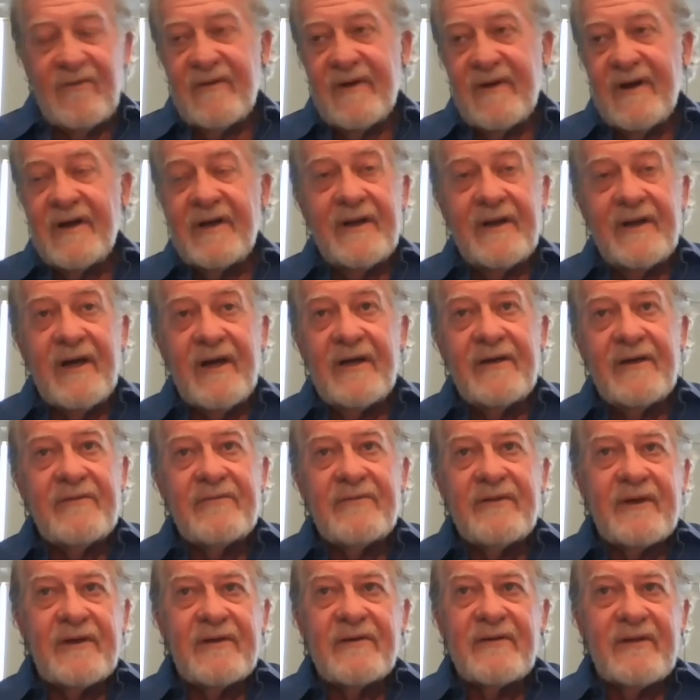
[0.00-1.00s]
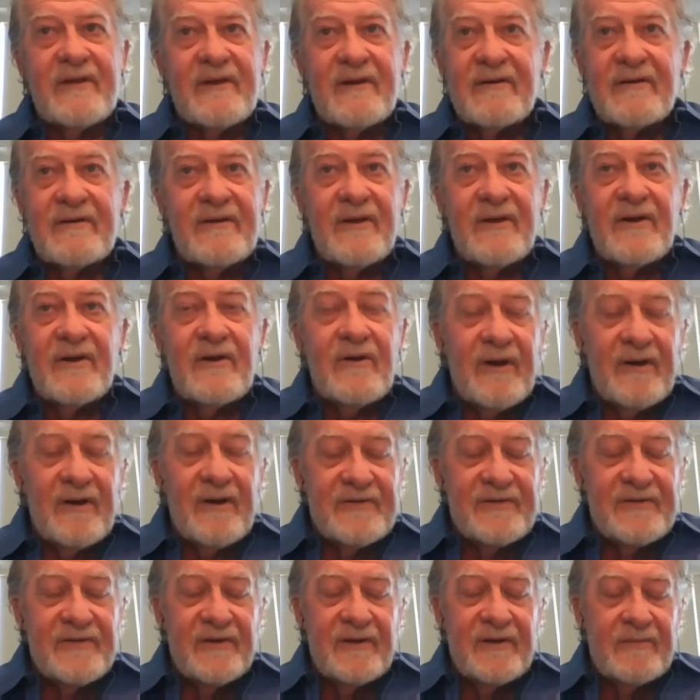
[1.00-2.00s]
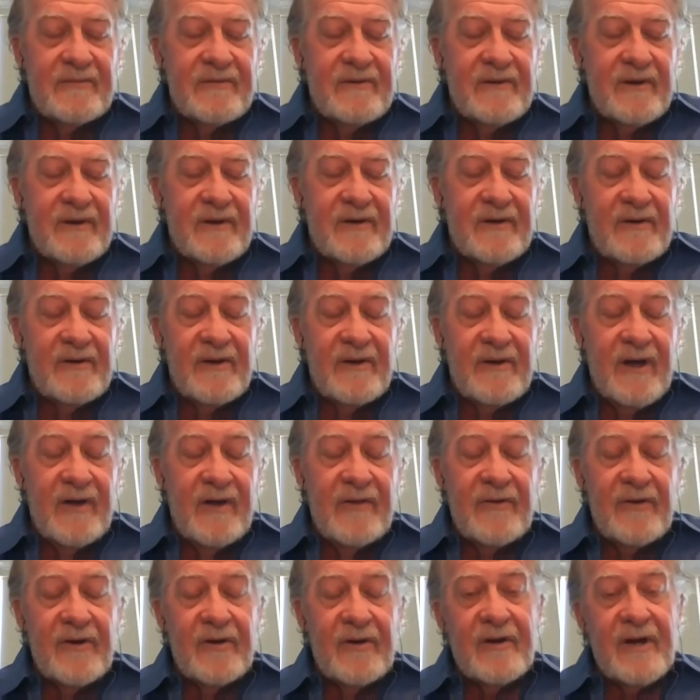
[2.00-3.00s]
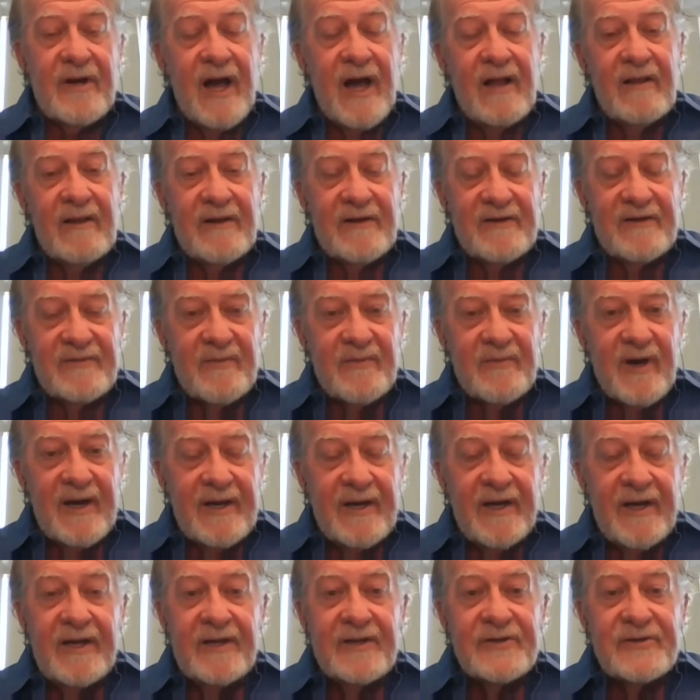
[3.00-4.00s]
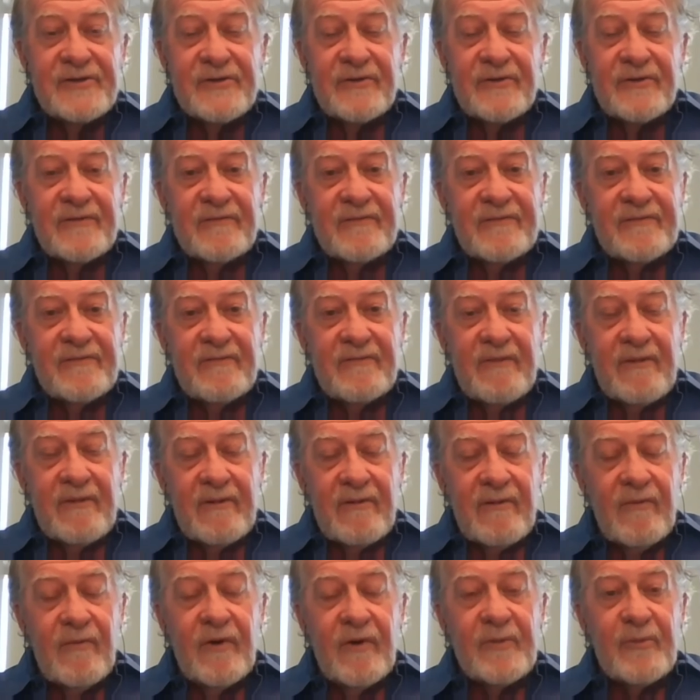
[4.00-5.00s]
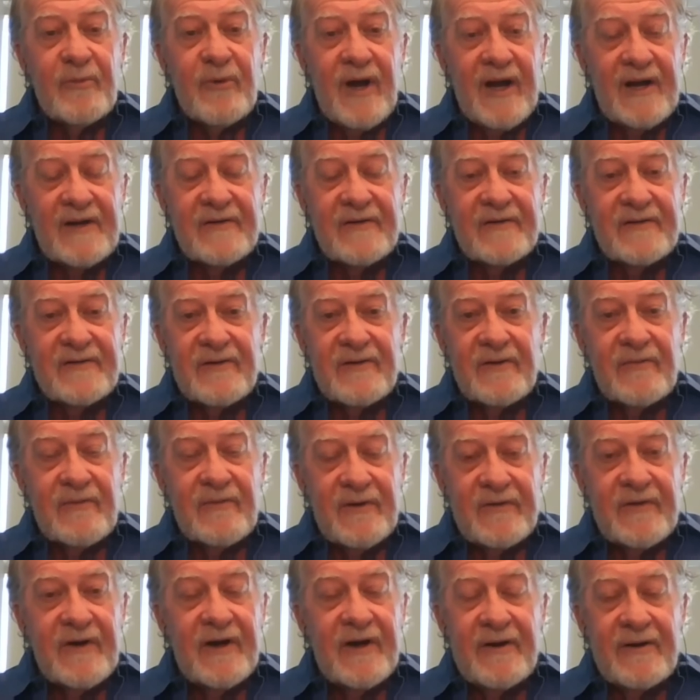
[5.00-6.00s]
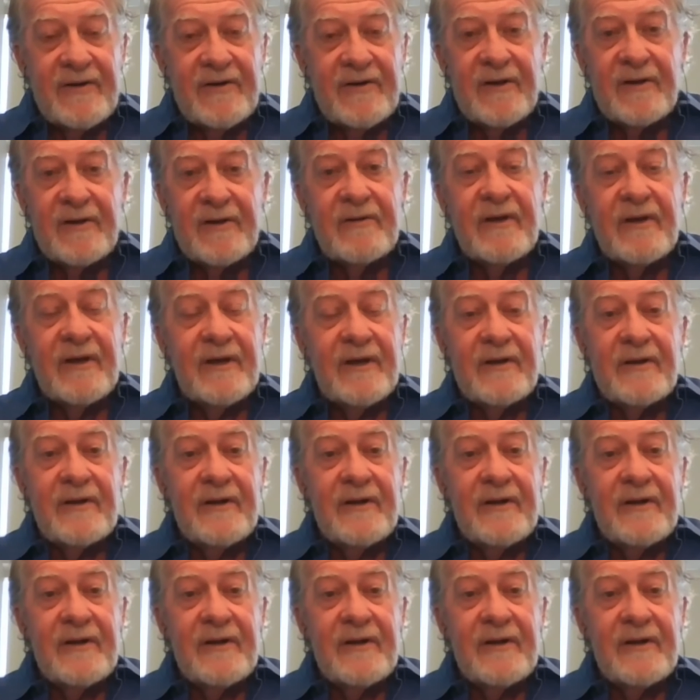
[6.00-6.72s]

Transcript: I think that, I see other colleagues my age who have quit practice and retired and